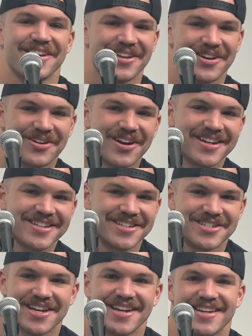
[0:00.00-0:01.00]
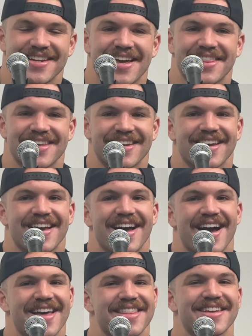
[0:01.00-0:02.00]
You know, credit to JD. I think
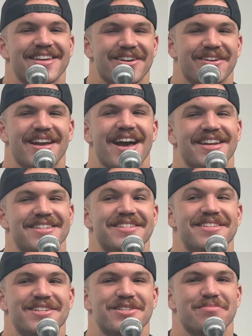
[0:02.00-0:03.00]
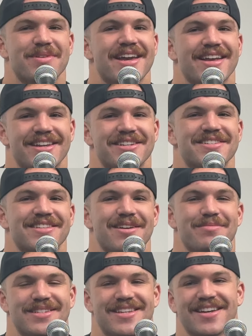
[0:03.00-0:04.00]
he already had his decision made. He just
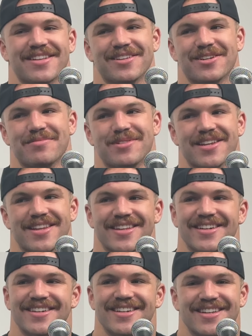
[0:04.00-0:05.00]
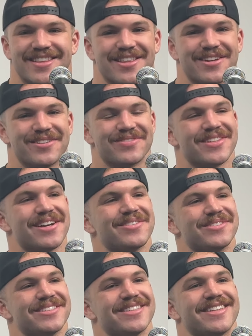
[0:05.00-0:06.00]
let me take a little bit of the thunder for that
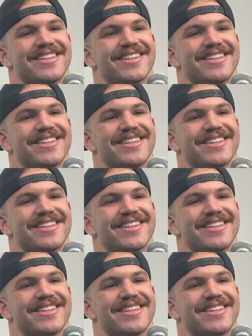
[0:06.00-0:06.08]
one.